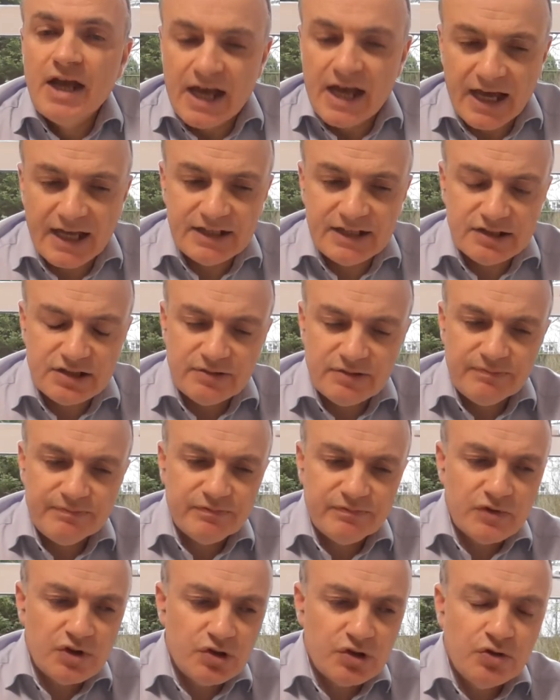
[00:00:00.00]
And
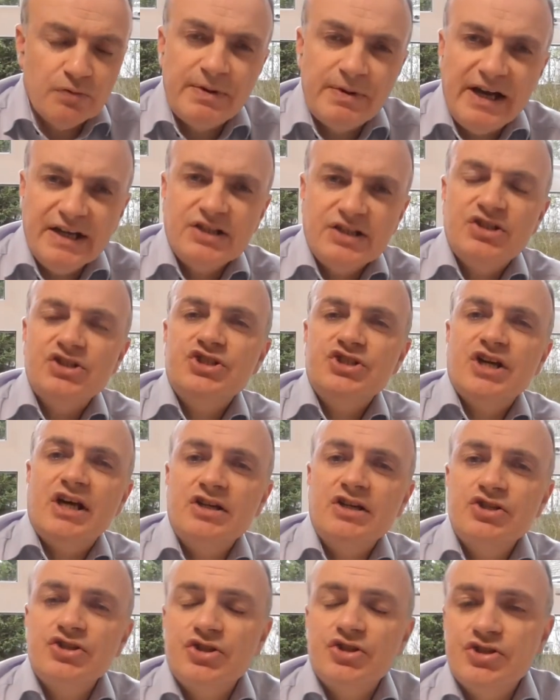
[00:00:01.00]
go back to
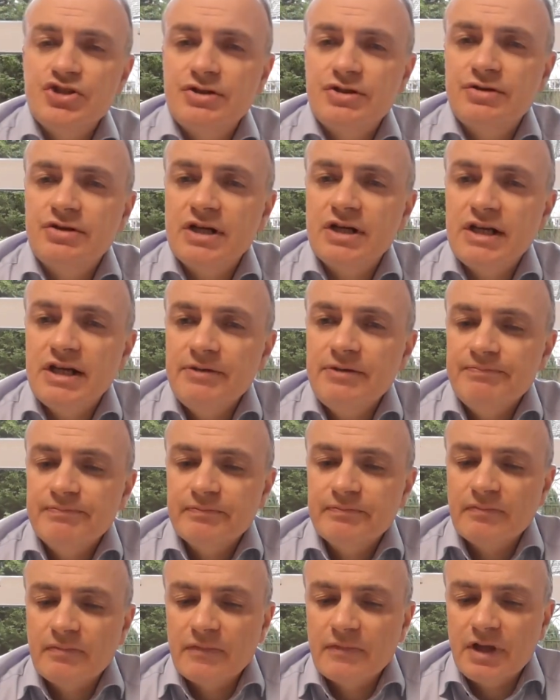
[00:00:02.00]
Genesis 3,
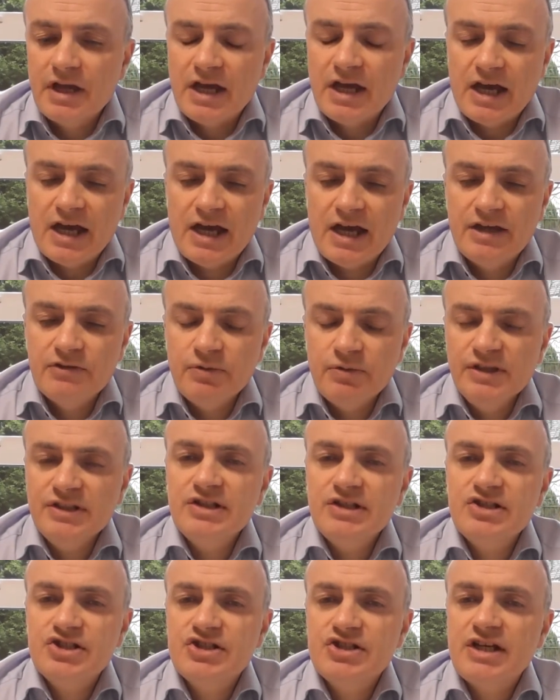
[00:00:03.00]
and what
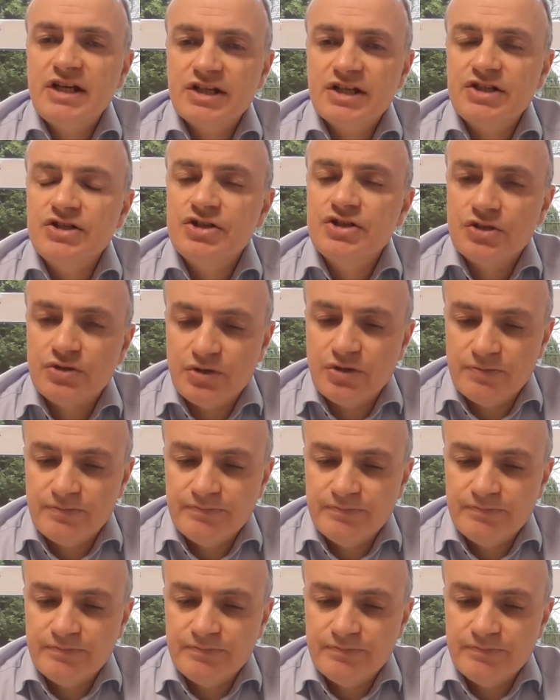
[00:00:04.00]
did Satan do?